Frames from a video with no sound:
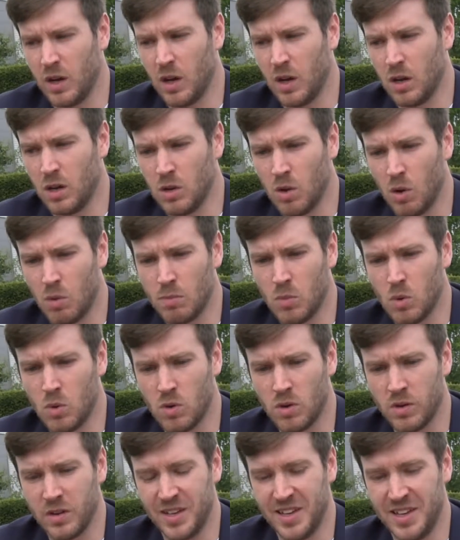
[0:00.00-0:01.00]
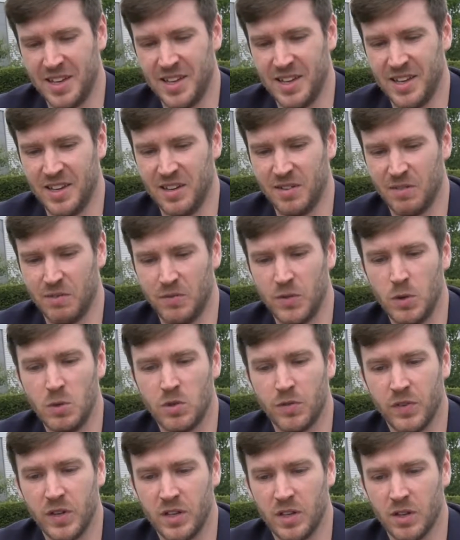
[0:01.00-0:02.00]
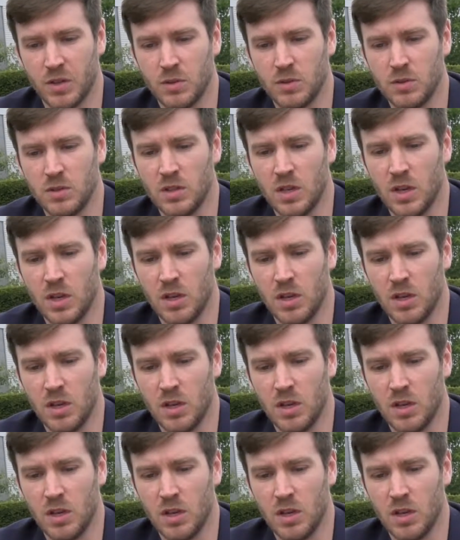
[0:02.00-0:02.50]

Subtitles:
a lot more in future videos,